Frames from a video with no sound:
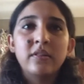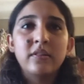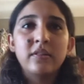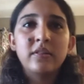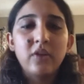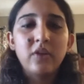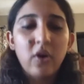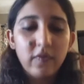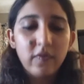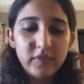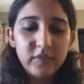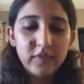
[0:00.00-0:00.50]

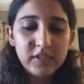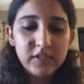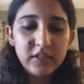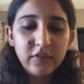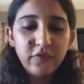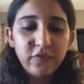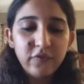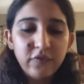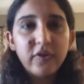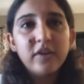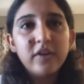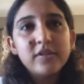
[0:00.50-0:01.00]
obviously, the
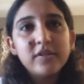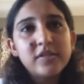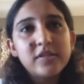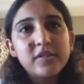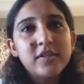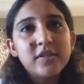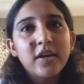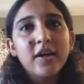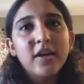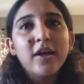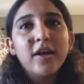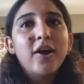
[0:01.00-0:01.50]
first
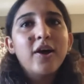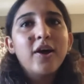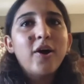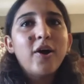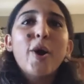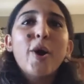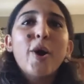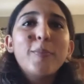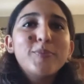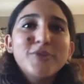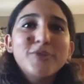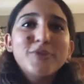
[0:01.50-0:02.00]

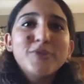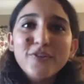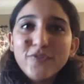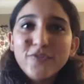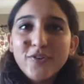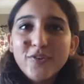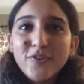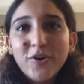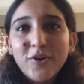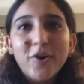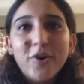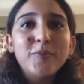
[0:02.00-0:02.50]
option for
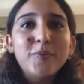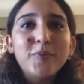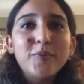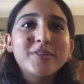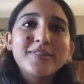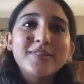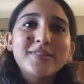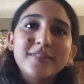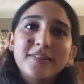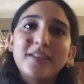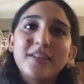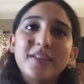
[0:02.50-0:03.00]
God was
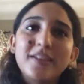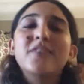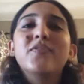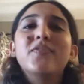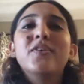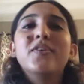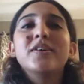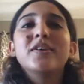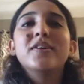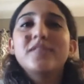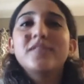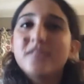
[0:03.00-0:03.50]
to
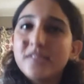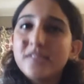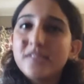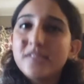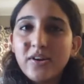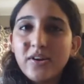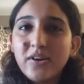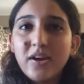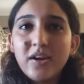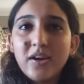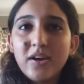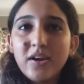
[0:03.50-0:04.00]
deliver
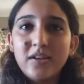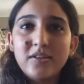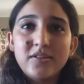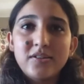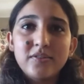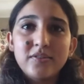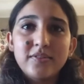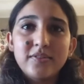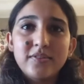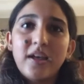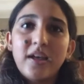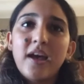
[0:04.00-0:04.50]
Sisera into
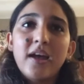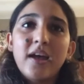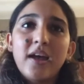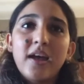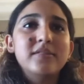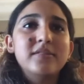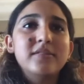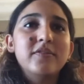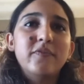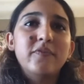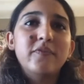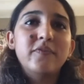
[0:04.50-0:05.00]
the
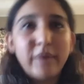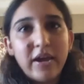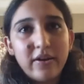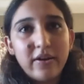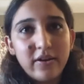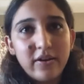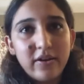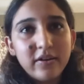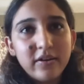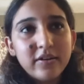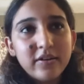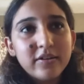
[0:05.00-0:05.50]
hands of
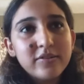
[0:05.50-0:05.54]
Barak.